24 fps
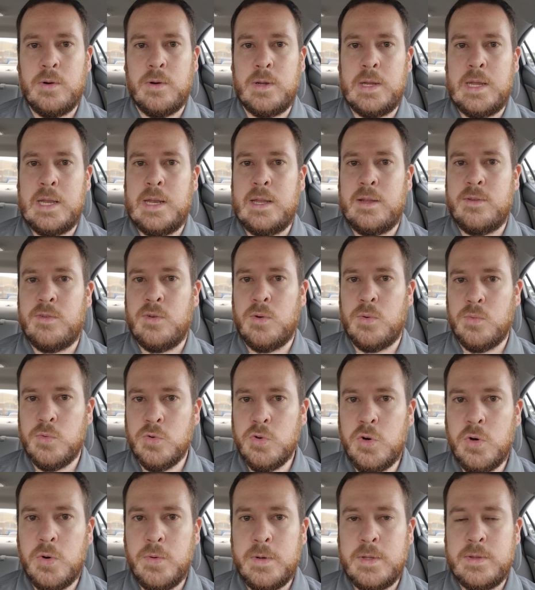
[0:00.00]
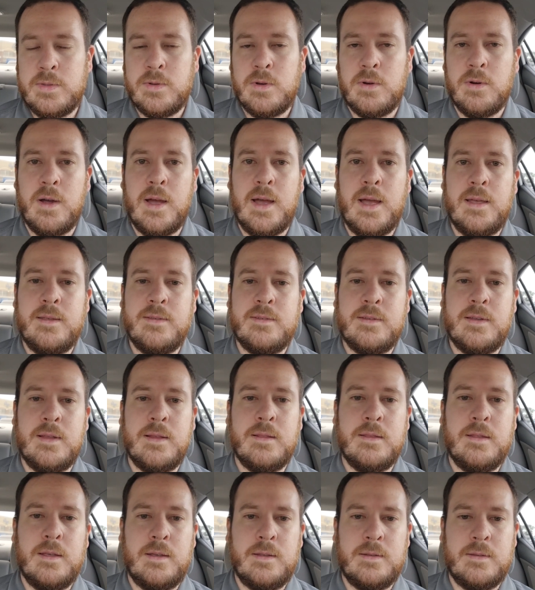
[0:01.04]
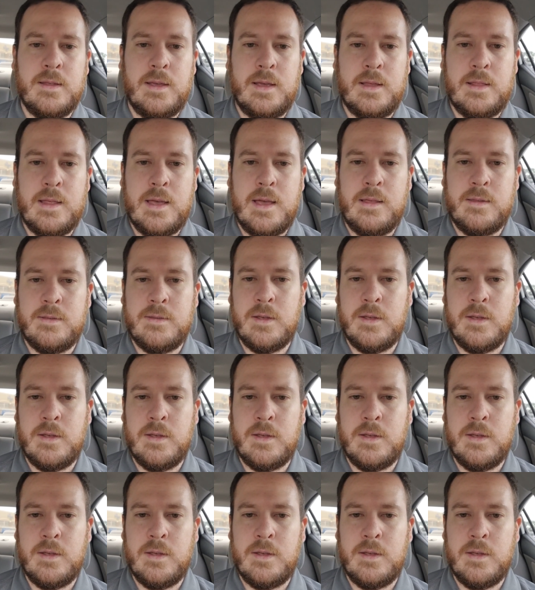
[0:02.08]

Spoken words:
or getting to rule with Christ and things like that.